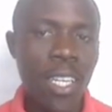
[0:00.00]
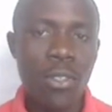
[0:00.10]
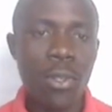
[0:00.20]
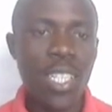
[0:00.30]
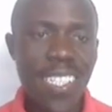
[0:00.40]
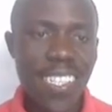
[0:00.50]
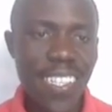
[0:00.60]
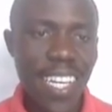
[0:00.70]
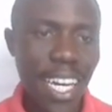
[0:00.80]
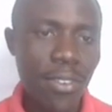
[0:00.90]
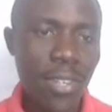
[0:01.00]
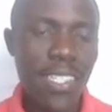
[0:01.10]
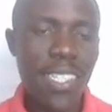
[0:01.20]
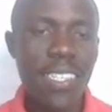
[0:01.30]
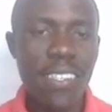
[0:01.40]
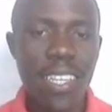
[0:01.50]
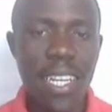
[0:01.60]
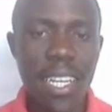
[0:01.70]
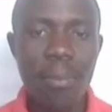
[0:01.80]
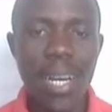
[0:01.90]
So this is the address, this is
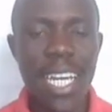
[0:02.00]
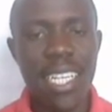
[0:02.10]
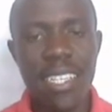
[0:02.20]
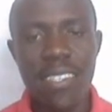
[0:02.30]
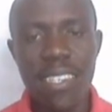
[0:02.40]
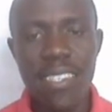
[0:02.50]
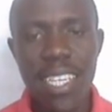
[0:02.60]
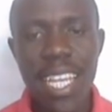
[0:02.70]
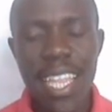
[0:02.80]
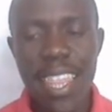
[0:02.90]
the name, and this is